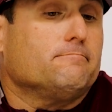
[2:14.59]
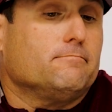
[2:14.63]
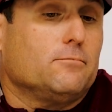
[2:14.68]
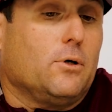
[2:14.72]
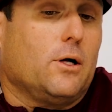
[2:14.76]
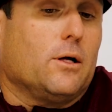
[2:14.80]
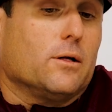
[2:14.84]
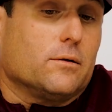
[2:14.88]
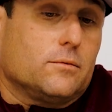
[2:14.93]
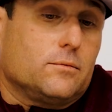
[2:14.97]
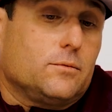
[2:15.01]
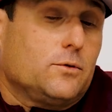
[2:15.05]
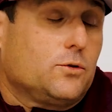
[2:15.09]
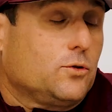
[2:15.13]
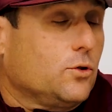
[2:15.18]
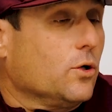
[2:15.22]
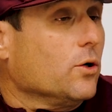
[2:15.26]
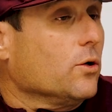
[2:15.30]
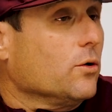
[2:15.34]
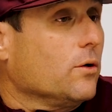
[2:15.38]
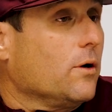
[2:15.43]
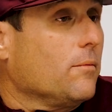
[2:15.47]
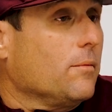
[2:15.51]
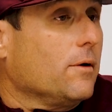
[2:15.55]
Well,
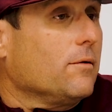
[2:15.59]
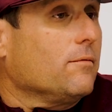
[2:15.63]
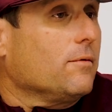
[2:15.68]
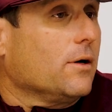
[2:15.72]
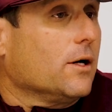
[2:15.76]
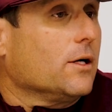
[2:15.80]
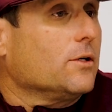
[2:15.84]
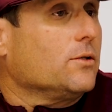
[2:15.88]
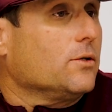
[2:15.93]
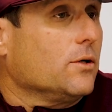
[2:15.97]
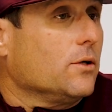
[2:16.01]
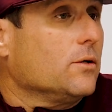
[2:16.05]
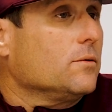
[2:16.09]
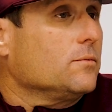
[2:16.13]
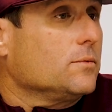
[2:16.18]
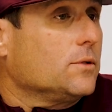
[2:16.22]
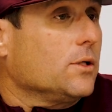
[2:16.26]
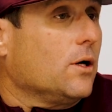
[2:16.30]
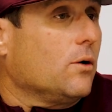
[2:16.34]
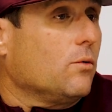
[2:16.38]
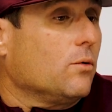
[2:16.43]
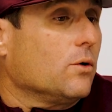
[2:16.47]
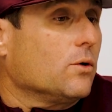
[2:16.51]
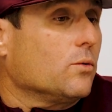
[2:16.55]
true. I mean, very true.
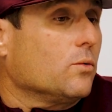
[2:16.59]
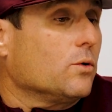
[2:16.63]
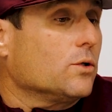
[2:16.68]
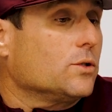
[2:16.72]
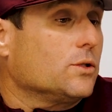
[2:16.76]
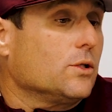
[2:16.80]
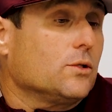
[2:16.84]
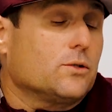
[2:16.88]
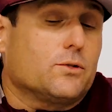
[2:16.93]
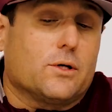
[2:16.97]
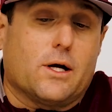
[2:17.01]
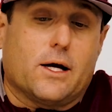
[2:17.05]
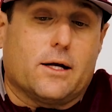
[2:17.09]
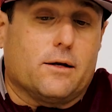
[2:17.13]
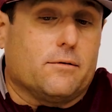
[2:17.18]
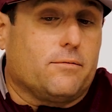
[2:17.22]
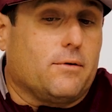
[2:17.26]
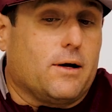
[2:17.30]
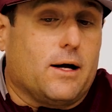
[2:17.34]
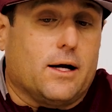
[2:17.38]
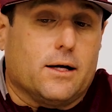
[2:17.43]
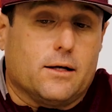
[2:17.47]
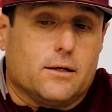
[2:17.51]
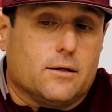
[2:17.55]
So we're still trying to
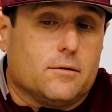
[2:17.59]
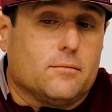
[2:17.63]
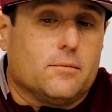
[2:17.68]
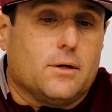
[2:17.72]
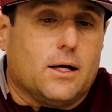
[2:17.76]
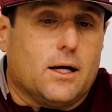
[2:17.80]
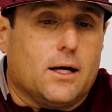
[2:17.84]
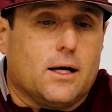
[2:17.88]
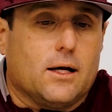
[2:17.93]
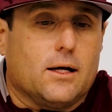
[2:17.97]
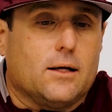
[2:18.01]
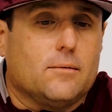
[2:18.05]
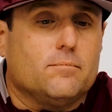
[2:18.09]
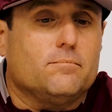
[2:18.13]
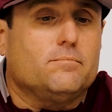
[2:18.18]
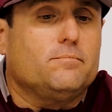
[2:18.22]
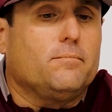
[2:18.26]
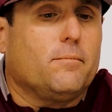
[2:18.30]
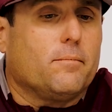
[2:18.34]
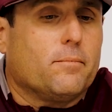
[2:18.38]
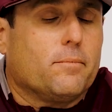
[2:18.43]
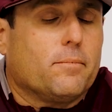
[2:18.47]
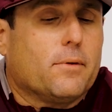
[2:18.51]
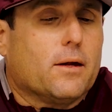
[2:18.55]
find
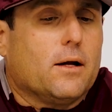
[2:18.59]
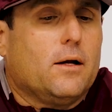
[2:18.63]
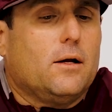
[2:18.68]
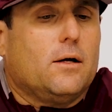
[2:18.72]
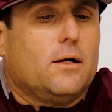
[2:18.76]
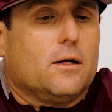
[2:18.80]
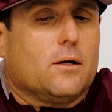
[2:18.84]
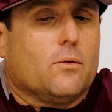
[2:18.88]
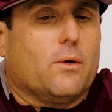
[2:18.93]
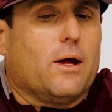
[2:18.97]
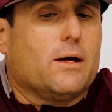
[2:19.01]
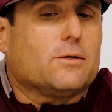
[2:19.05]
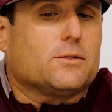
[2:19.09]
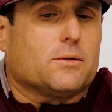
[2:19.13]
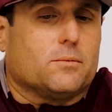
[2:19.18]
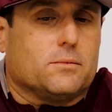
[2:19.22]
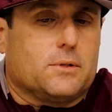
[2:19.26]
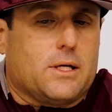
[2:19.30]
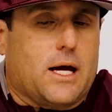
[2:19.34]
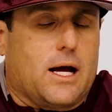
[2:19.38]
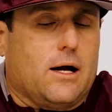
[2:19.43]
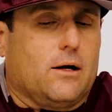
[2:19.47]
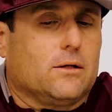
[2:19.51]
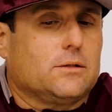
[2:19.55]
them. We have some
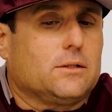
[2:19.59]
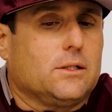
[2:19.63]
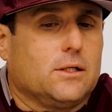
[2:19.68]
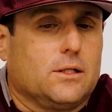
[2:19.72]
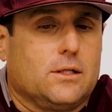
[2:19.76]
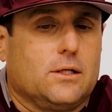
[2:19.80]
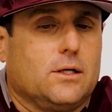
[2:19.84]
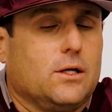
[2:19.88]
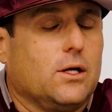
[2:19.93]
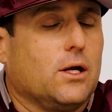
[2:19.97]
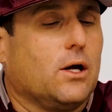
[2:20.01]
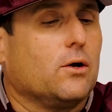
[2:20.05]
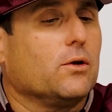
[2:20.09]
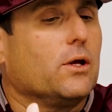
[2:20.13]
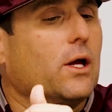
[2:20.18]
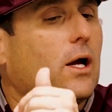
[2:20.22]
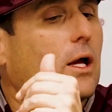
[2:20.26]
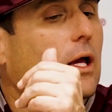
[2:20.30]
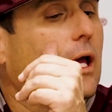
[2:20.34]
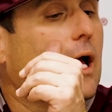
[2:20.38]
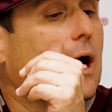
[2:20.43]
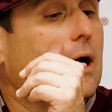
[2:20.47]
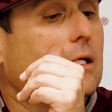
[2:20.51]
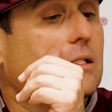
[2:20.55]
talented, you know,
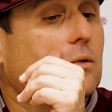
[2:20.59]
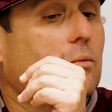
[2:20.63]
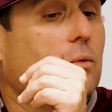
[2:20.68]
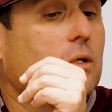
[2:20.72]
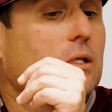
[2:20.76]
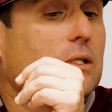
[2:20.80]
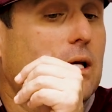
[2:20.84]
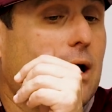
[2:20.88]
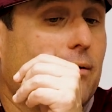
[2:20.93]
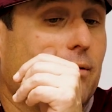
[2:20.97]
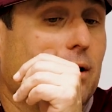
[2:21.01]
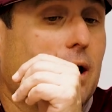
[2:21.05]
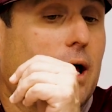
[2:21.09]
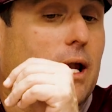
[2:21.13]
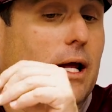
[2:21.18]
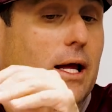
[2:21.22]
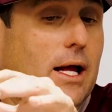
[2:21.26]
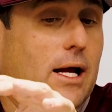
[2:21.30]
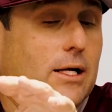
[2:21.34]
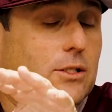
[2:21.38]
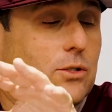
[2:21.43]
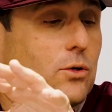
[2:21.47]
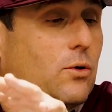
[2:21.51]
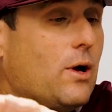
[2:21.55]
young guys, and we just have a lot of
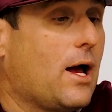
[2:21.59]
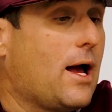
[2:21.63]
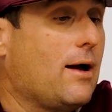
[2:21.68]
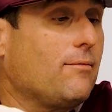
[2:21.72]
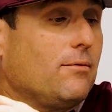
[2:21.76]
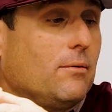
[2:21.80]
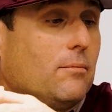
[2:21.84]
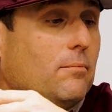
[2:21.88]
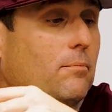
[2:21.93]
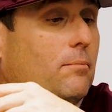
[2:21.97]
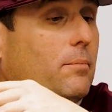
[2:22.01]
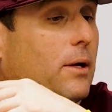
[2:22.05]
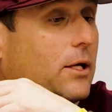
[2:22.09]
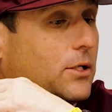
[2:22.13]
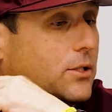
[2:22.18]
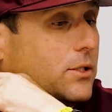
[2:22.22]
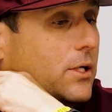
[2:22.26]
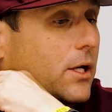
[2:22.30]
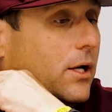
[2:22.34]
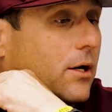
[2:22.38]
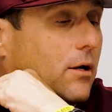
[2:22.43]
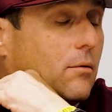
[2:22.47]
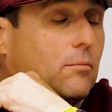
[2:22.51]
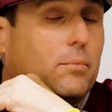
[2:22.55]
guys who haven't pitched
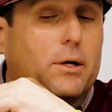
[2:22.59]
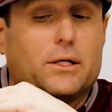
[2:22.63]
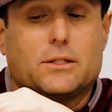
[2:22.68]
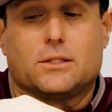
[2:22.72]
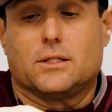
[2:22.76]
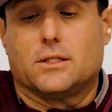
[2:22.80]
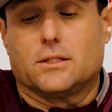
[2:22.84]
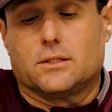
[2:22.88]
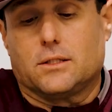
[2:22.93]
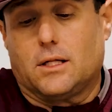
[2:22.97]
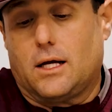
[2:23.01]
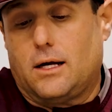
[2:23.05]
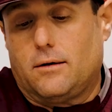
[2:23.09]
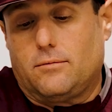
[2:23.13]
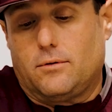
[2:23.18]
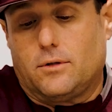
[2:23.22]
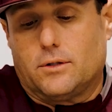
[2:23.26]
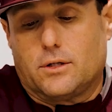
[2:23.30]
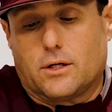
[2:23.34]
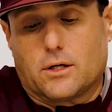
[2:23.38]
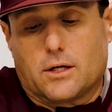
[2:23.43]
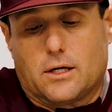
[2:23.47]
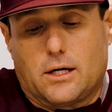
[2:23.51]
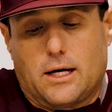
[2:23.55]
here and pitched this level,
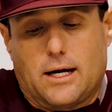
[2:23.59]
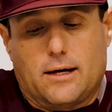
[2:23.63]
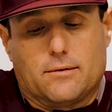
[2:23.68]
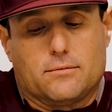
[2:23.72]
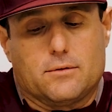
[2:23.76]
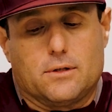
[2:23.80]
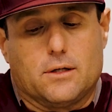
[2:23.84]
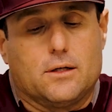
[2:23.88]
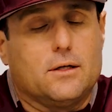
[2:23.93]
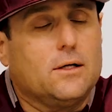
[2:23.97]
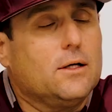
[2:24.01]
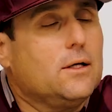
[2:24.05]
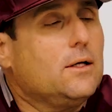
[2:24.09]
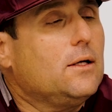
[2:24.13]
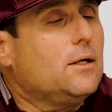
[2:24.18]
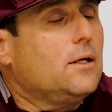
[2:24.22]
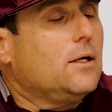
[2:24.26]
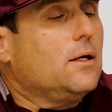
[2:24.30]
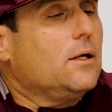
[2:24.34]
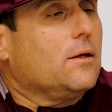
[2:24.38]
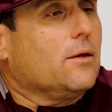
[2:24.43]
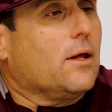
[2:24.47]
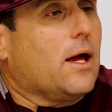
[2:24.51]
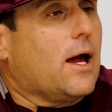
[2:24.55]
and they're going to have to.
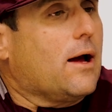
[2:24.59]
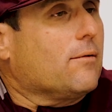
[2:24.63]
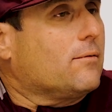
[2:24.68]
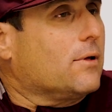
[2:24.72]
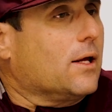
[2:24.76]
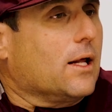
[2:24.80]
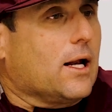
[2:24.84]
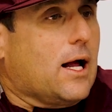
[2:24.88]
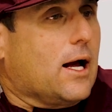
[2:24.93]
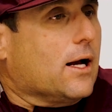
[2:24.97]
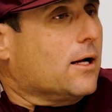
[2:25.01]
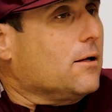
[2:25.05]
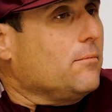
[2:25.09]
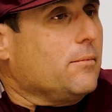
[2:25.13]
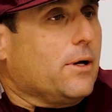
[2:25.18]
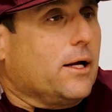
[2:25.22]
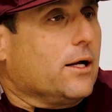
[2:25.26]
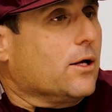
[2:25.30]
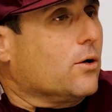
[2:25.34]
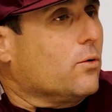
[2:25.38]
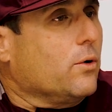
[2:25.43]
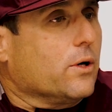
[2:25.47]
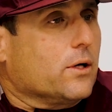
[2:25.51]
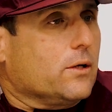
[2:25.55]
They have to get
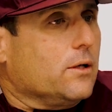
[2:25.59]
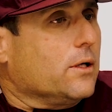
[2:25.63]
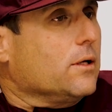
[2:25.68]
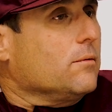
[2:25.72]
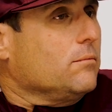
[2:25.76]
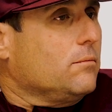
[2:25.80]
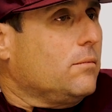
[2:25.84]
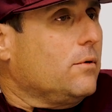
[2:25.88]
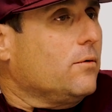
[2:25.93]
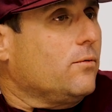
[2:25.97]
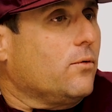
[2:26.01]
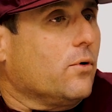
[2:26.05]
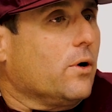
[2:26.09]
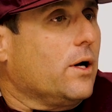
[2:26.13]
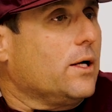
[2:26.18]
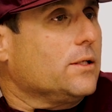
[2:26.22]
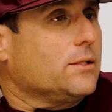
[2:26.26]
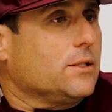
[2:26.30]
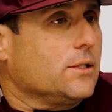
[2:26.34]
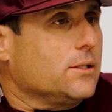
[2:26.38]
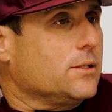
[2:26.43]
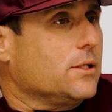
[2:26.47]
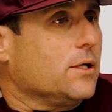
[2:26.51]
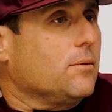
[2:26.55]
acclimated quickly before
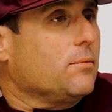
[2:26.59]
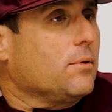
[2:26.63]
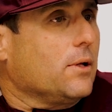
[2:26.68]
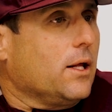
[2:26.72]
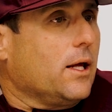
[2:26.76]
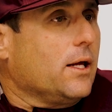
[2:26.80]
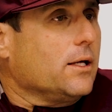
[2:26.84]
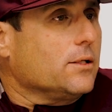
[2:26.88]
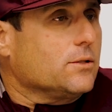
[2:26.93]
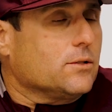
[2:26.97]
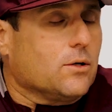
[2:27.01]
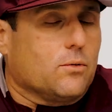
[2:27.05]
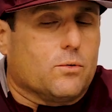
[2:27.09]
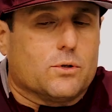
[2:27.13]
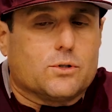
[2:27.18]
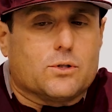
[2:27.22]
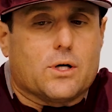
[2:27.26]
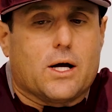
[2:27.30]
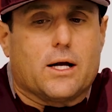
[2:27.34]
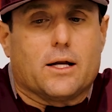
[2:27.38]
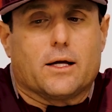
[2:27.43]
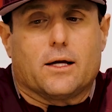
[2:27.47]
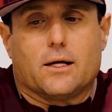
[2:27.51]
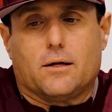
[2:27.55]
SEC play, so we're
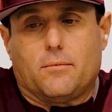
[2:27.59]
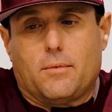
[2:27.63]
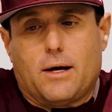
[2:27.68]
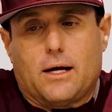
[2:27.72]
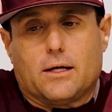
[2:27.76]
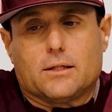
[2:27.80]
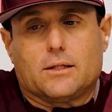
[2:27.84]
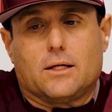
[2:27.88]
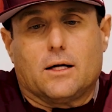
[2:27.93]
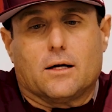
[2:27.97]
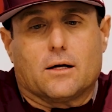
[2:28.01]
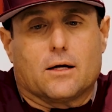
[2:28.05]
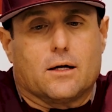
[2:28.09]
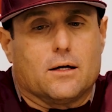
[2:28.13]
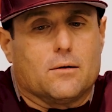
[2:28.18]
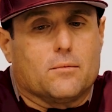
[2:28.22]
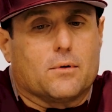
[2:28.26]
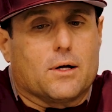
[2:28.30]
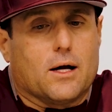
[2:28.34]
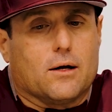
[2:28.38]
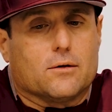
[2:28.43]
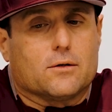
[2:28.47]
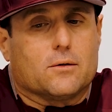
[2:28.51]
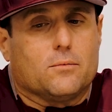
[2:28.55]
trying to get them out there, get
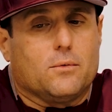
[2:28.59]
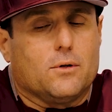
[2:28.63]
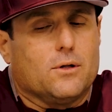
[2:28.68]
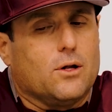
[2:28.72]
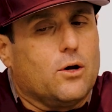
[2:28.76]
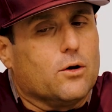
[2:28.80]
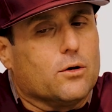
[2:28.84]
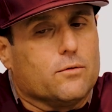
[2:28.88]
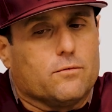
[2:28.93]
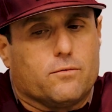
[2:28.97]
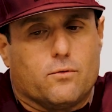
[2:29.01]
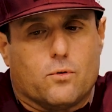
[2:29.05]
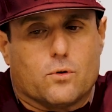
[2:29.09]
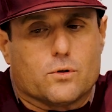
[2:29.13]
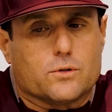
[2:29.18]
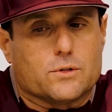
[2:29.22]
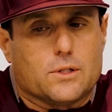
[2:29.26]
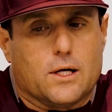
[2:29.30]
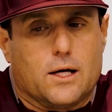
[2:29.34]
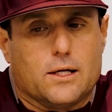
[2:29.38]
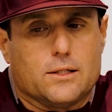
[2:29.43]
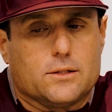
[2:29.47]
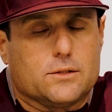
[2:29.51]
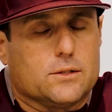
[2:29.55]
them comfortable. Logan
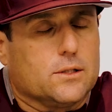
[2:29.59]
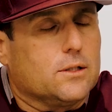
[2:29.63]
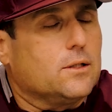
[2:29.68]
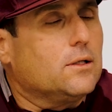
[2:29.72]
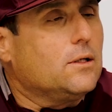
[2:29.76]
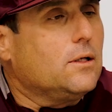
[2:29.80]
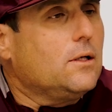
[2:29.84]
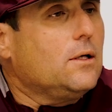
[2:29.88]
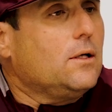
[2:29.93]
Forsythe's a